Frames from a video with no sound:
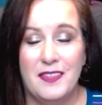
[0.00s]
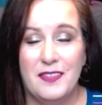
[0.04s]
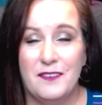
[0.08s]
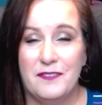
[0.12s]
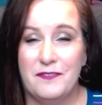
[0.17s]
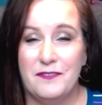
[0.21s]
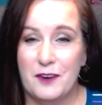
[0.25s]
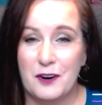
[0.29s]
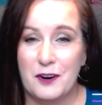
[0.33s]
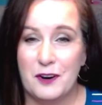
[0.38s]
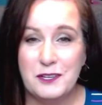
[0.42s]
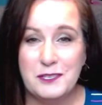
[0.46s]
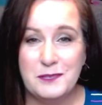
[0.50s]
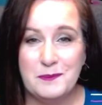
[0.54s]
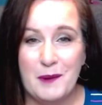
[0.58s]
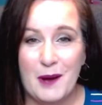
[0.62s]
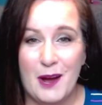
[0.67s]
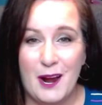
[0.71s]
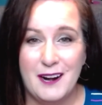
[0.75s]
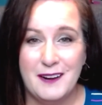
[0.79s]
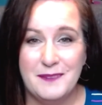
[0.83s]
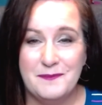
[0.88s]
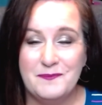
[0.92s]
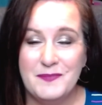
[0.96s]
The first
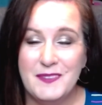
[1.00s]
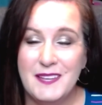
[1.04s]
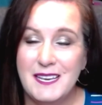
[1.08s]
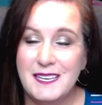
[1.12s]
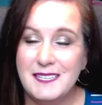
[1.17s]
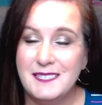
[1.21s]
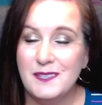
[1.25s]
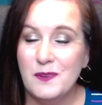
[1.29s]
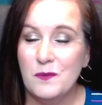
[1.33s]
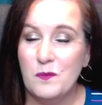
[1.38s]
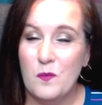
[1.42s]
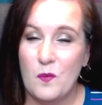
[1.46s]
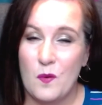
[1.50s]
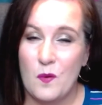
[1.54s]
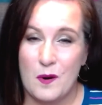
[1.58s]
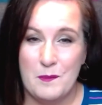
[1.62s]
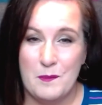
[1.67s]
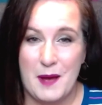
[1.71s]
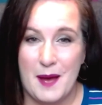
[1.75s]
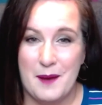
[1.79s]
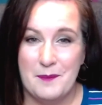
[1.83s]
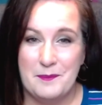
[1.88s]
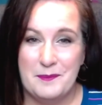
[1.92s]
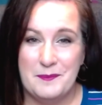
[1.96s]
part is the warm
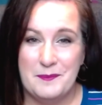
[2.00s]
up.